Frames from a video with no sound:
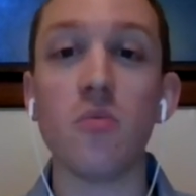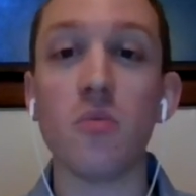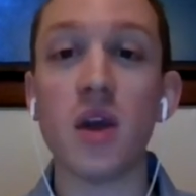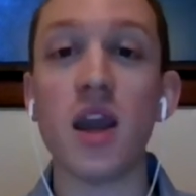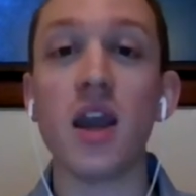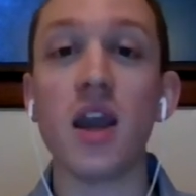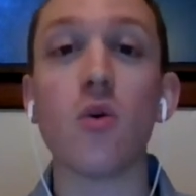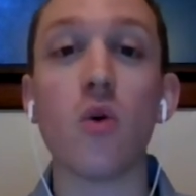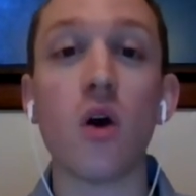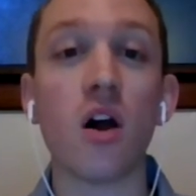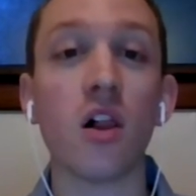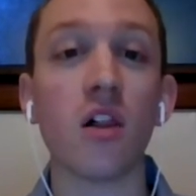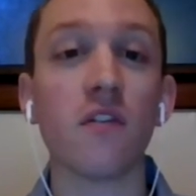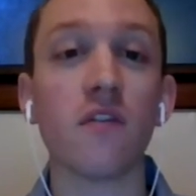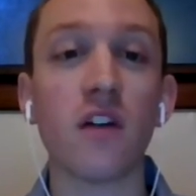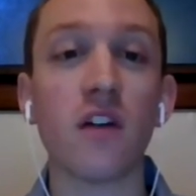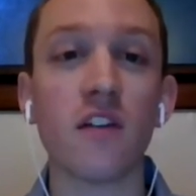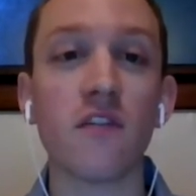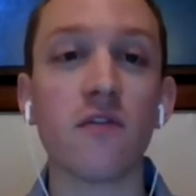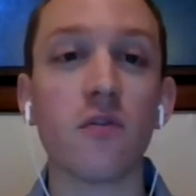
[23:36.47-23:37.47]
may
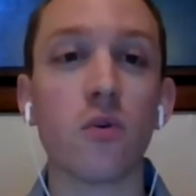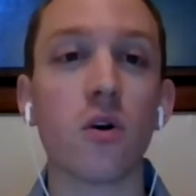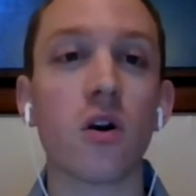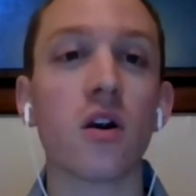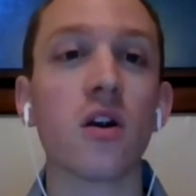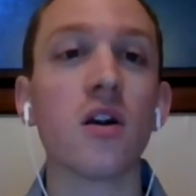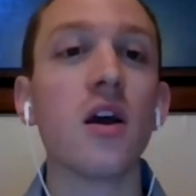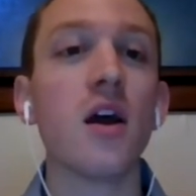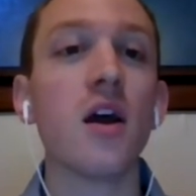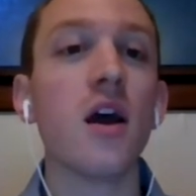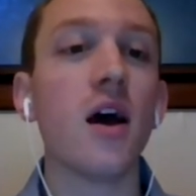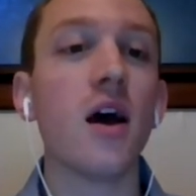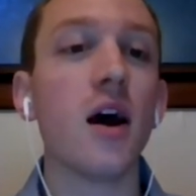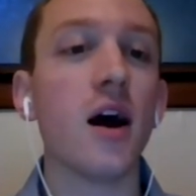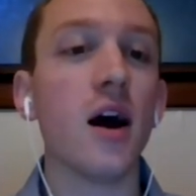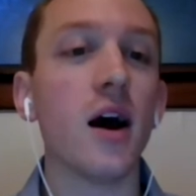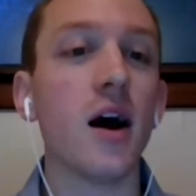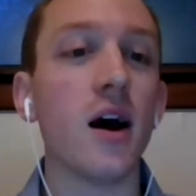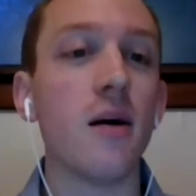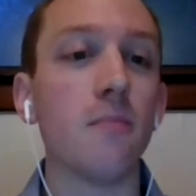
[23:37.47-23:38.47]
qualify for.
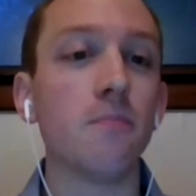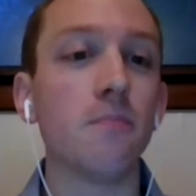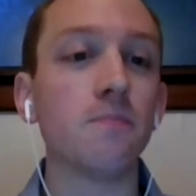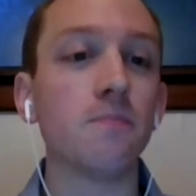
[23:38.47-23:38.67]
And